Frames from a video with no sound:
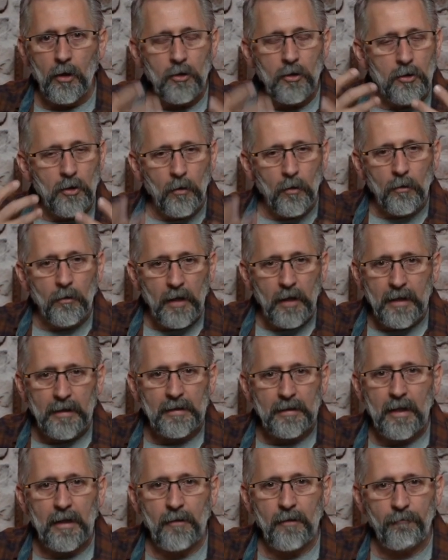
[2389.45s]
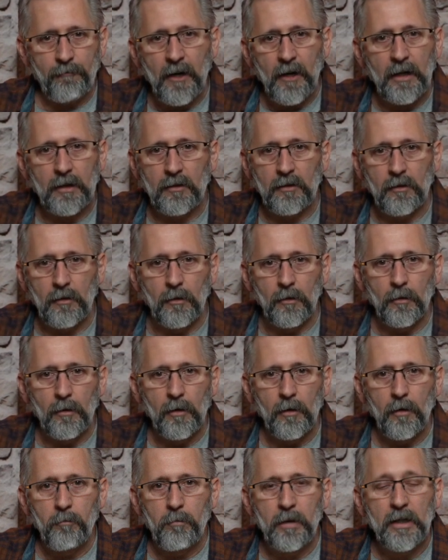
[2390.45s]
don't let that affect you,
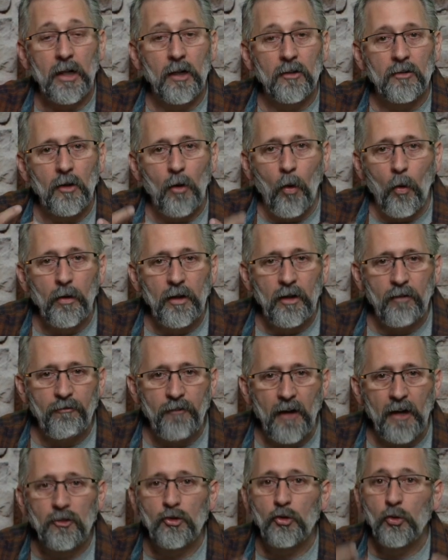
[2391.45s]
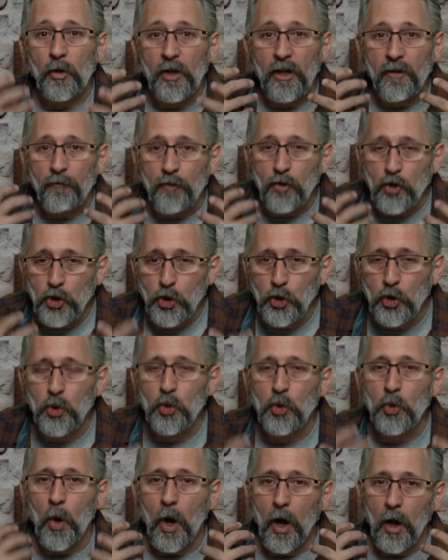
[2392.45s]
because it only affects you if
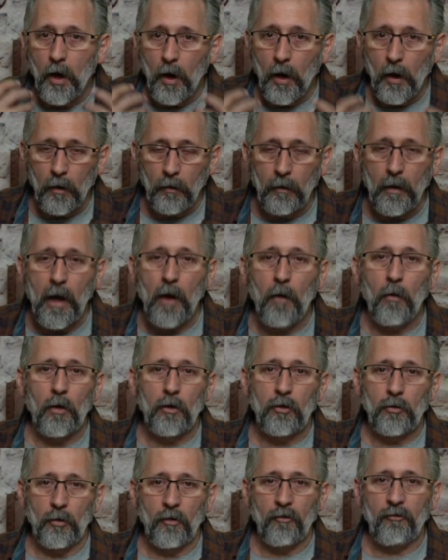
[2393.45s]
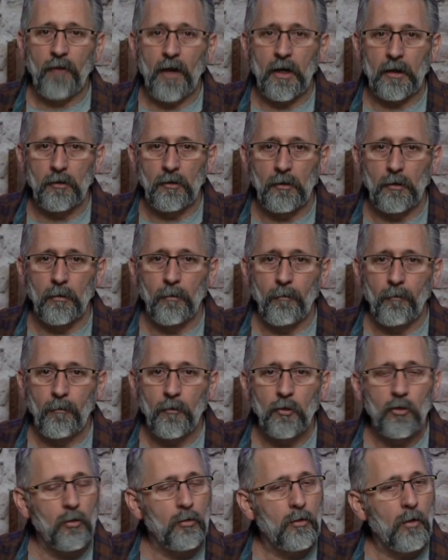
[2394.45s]
you allow it to affect you.
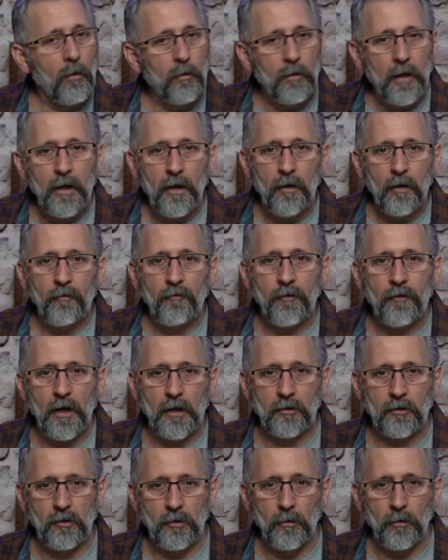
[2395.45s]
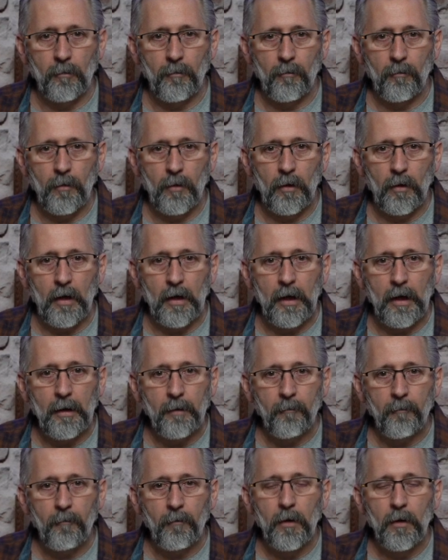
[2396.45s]
So don't let it affect you. All right.
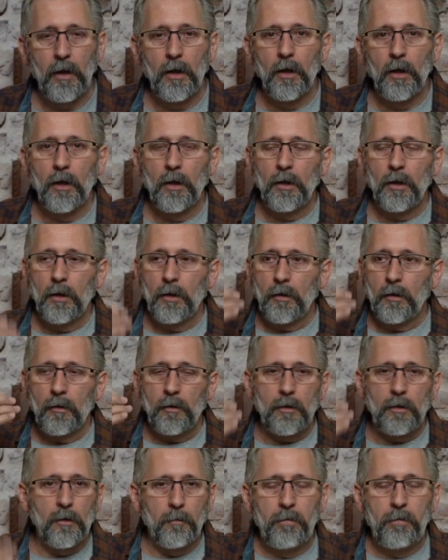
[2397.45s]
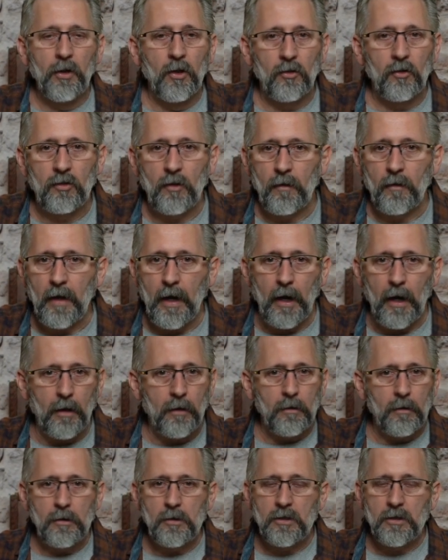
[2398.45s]
Your bills are there.
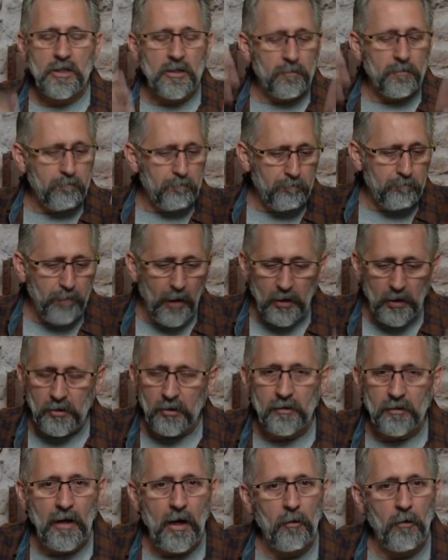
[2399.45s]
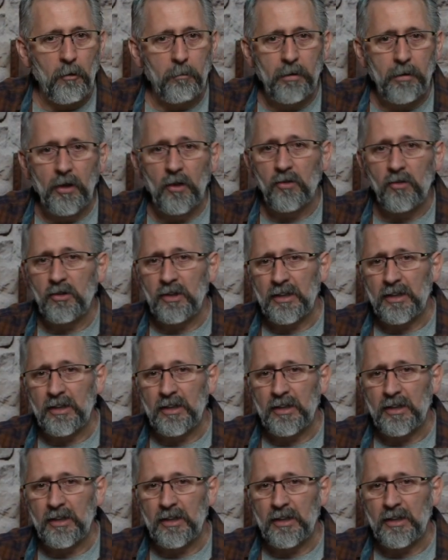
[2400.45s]
You just buckle down with bills. You